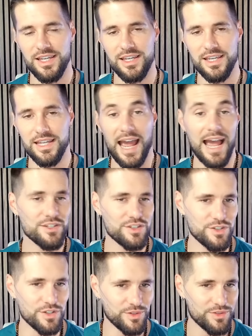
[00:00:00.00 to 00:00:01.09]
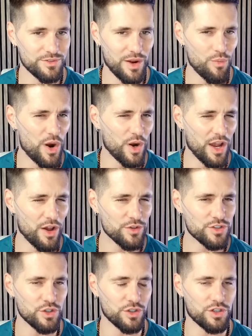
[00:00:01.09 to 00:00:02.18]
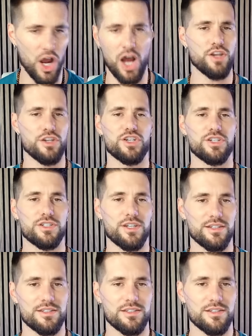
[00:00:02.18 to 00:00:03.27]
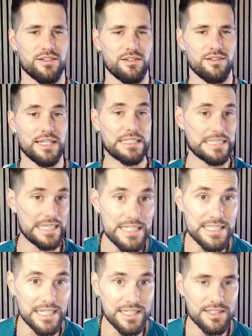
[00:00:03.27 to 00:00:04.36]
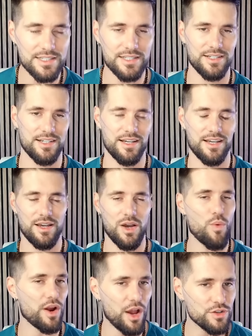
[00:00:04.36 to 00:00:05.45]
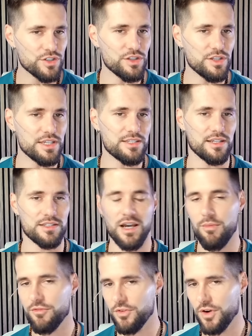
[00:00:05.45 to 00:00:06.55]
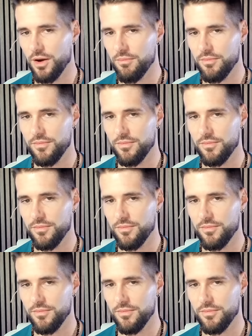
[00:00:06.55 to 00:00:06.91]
It has to, right? Where else could consciousness, existence, where else could these things come from?